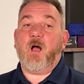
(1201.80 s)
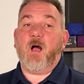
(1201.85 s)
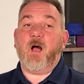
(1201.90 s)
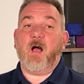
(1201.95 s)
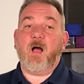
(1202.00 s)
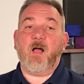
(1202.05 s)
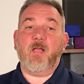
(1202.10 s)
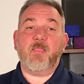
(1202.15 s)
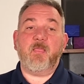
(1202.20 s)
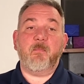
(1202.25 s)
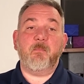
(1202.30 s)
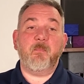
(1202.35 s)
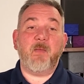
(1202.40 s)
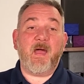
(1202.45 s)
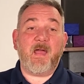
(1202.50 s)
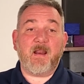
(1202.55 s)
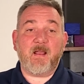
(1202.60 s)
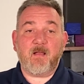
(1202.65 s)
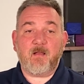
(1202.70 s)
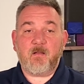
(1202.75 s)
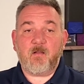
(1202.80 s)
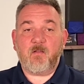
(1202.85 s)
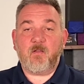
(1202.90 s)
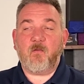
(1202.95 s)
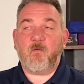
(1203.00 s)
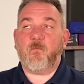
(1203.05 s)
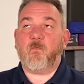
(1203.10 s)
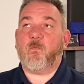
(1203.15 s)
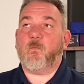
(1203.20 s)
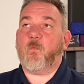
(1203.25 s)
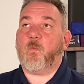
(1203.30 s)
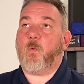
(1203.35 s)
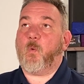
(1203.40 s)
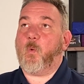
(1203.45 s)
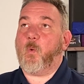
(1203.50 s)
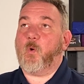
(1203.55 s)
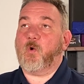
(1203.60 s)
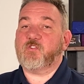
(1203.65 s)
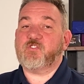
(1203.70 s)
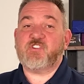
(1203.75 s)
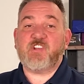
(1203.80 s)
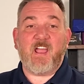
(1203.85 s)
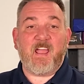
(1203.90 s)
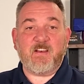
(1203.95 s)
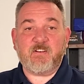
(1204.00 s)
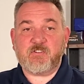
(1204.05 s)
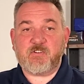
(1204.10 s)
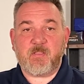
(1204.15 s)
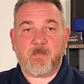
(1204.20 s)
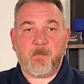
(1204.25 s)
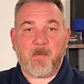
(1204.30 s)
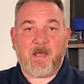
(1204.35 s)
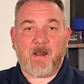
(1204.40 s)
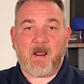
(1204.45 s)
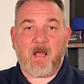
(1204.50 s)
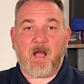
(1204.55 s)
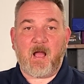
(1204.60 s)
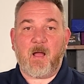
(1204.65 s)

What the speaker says: the meta or change the meta